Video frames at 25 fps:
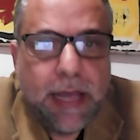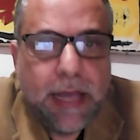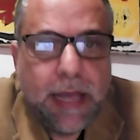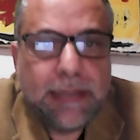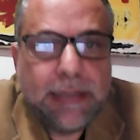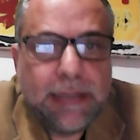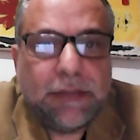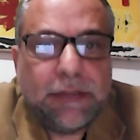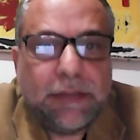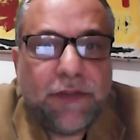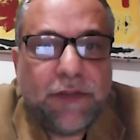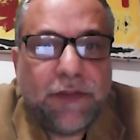
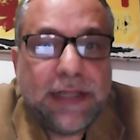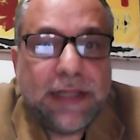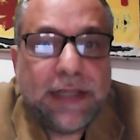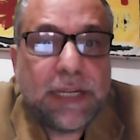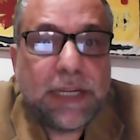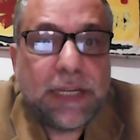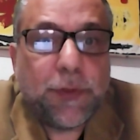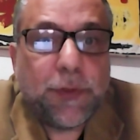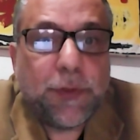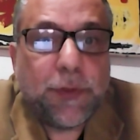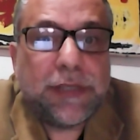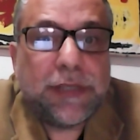Identify the
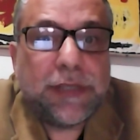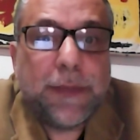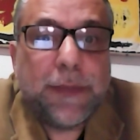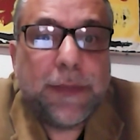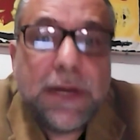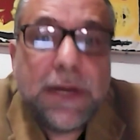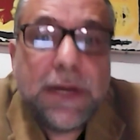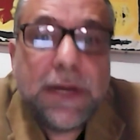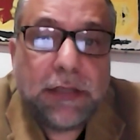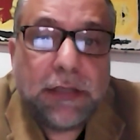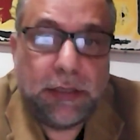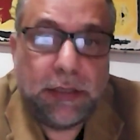
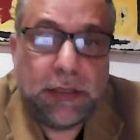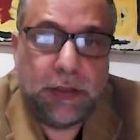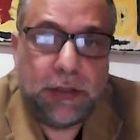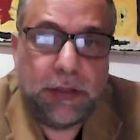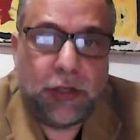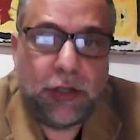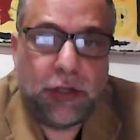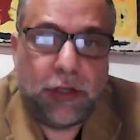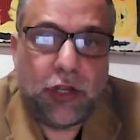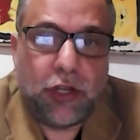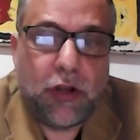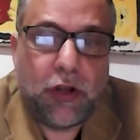responsibility
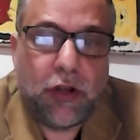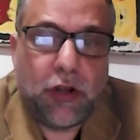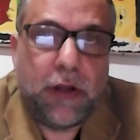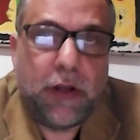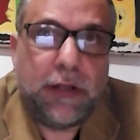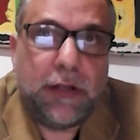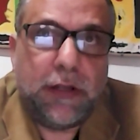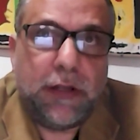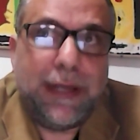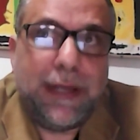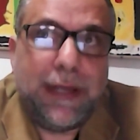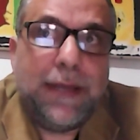
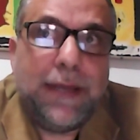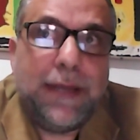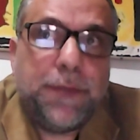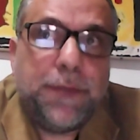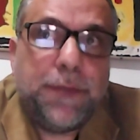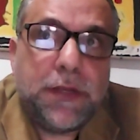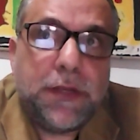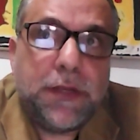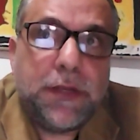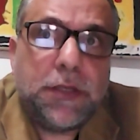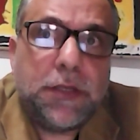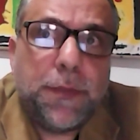it
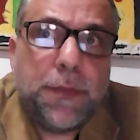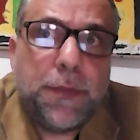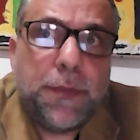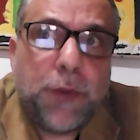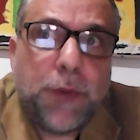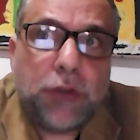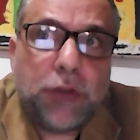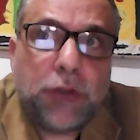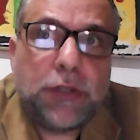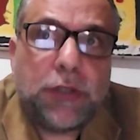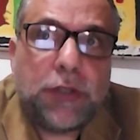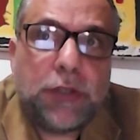is
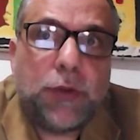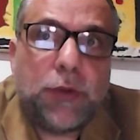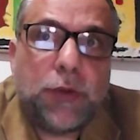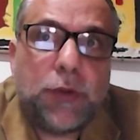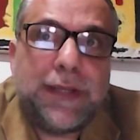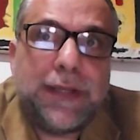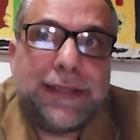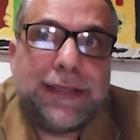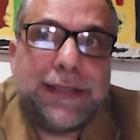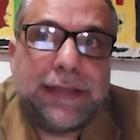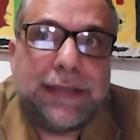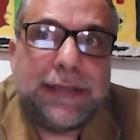important to
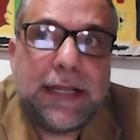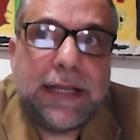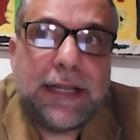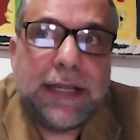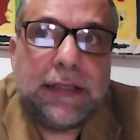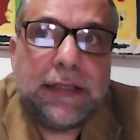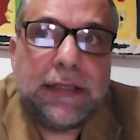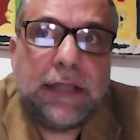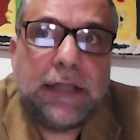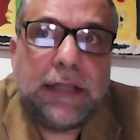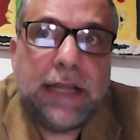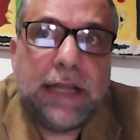
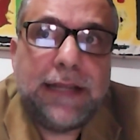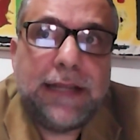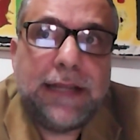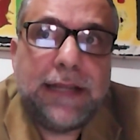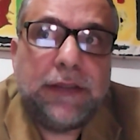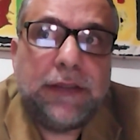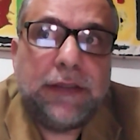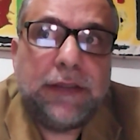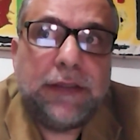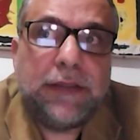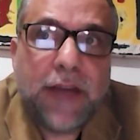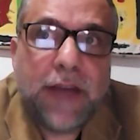understand and
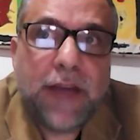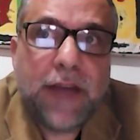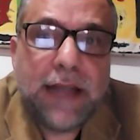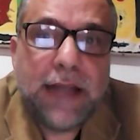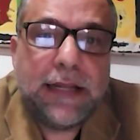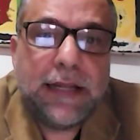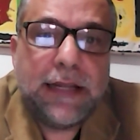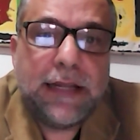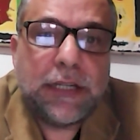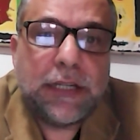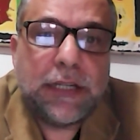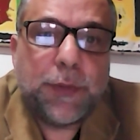identify
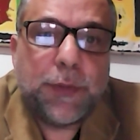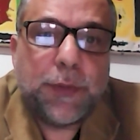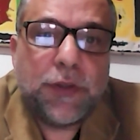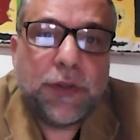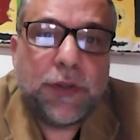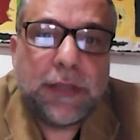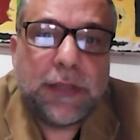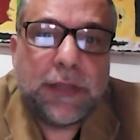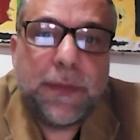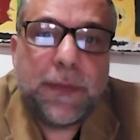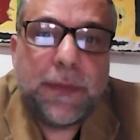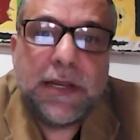the
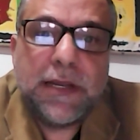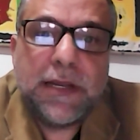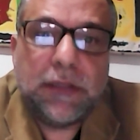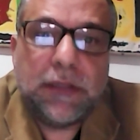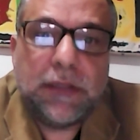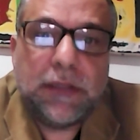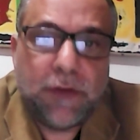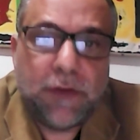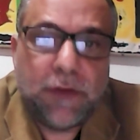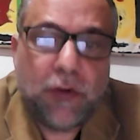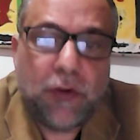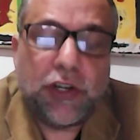
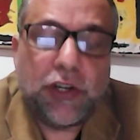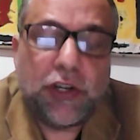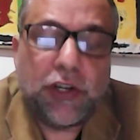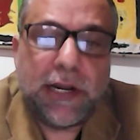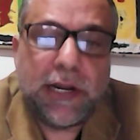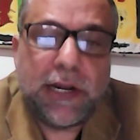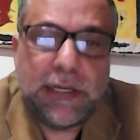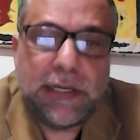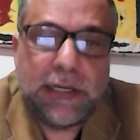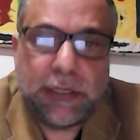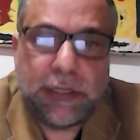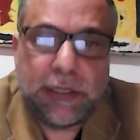responsibility of the
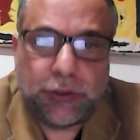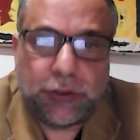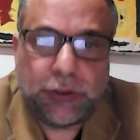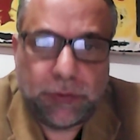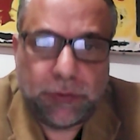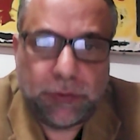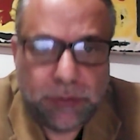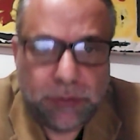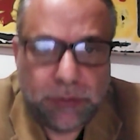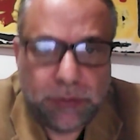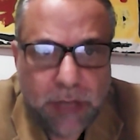organization.